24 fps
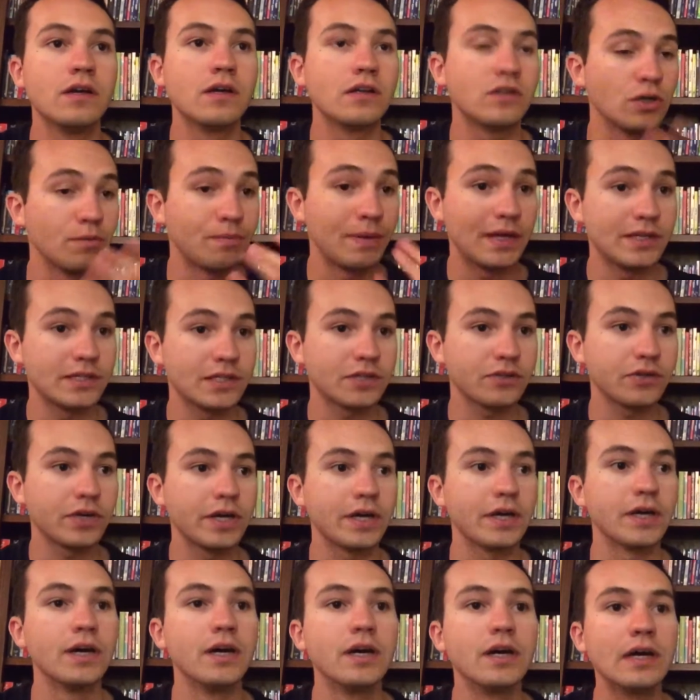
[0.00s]
So
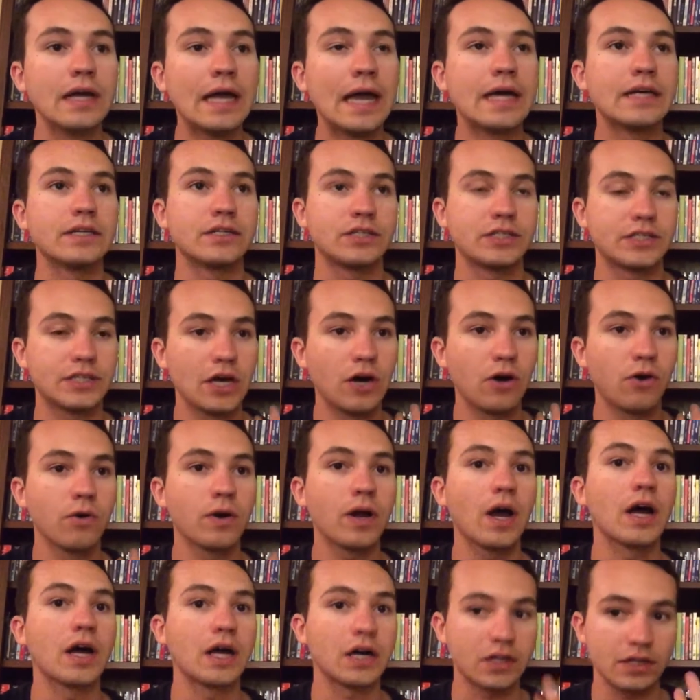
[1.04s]
basically, it
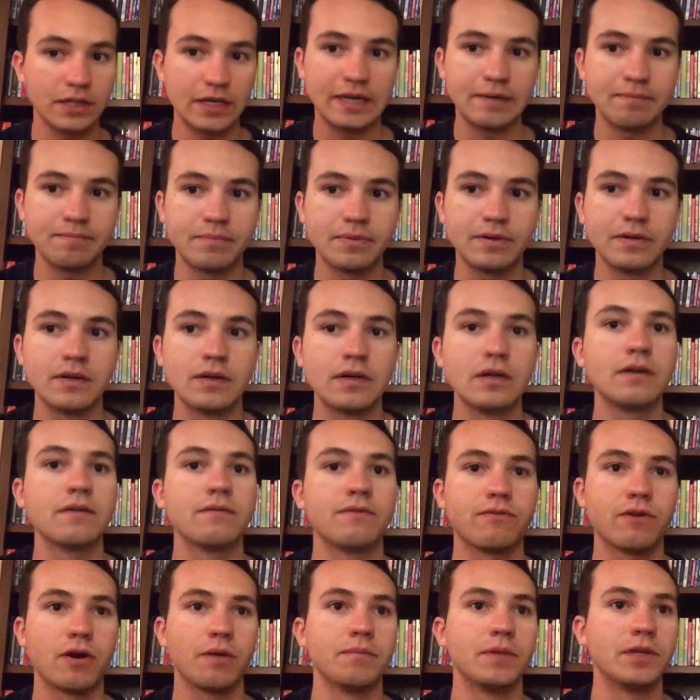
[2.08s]
showed a clip
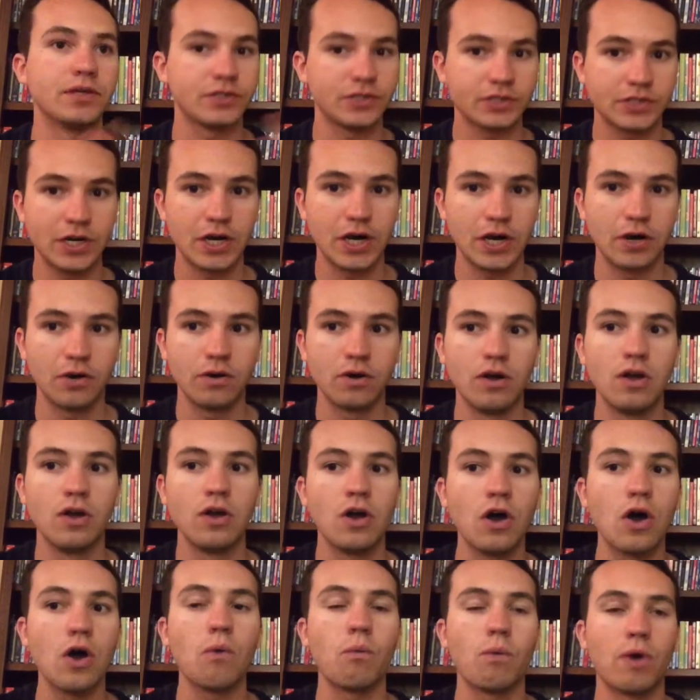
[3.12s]
from the show
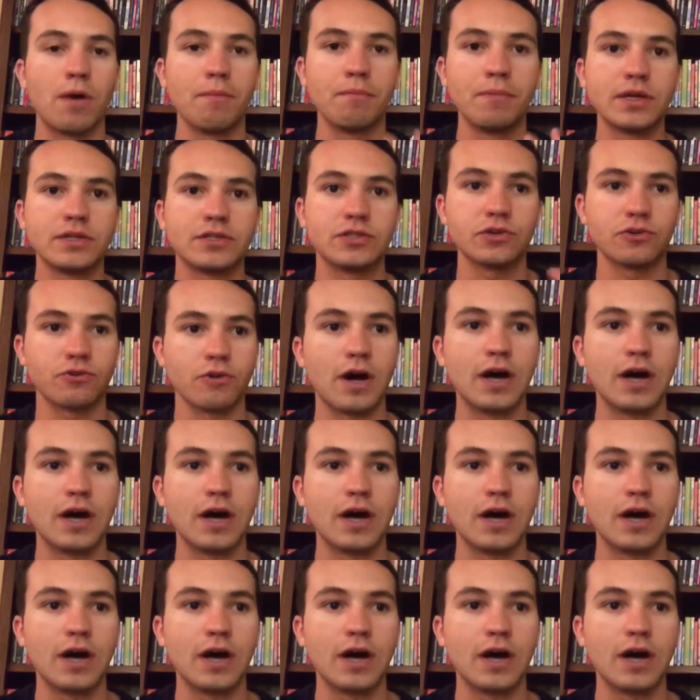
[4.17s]
where Mr.